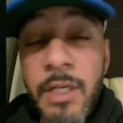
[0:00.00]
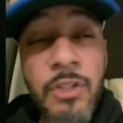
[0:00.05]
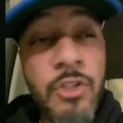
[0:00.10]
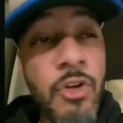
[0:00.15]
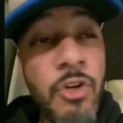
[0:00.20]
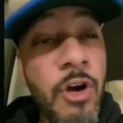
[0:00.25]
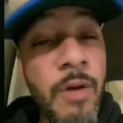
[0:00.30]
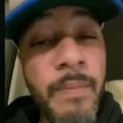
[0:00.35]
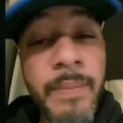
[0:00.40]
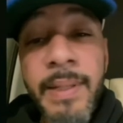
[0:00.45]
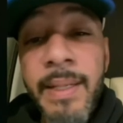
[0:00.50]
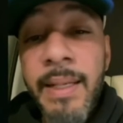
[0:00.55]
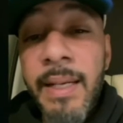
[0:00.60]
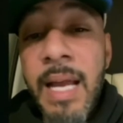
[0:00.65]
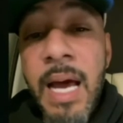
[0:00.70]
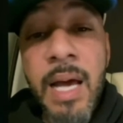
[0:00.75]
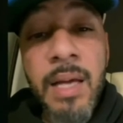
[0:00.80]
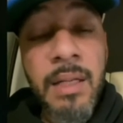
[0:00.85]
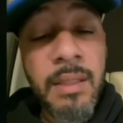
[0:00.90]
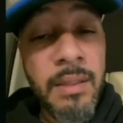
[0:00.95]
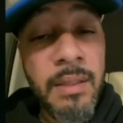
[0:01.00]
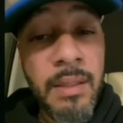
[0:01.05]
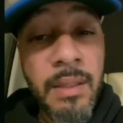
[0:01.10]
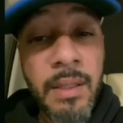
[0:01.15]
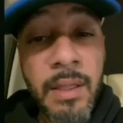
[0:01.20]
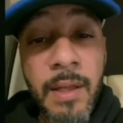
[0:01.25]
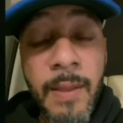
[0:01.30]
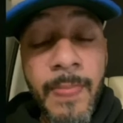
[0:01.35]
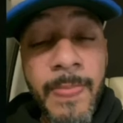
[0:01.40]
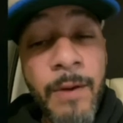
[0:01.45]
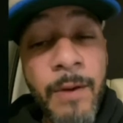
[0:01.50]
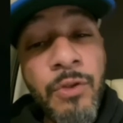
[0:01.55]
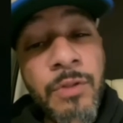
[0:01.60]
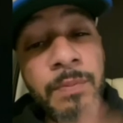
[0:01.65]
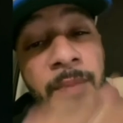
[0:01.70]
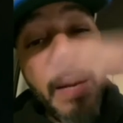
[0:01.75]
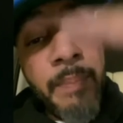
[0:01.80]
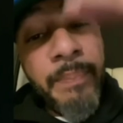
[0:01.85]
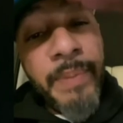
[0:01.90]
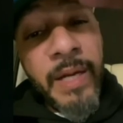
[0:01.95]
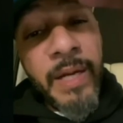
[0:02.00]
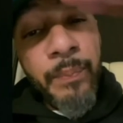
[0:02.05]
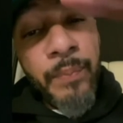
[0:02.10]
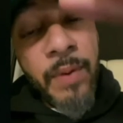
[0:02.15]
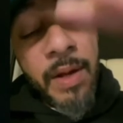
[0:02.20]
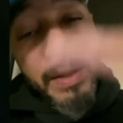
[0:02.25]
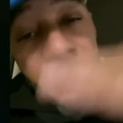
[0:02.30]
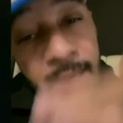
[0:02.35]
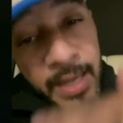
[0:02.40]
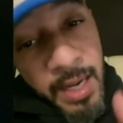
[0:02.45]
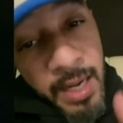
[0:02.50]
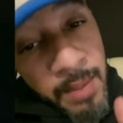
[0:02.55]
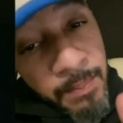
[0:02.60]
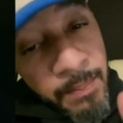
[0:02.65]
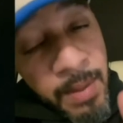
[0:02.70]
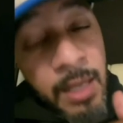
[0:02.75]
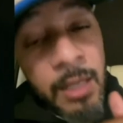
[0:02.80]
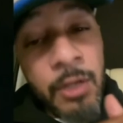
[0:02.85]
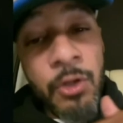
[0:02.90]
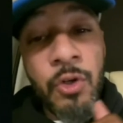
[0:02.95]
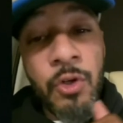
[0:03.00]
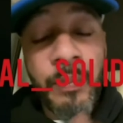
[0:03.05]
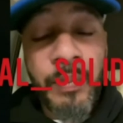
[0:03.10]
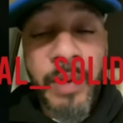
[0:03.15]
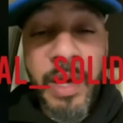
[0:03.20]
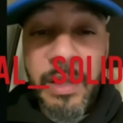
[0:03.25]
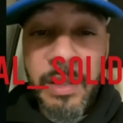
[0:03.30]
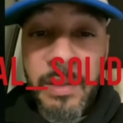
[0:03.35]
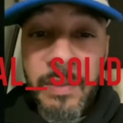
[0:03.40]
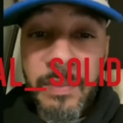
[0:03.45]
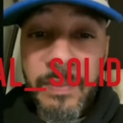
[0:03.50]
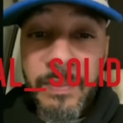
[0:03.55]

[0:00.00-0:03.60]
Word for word: He taught me a lot. He was my big brother and my little brother.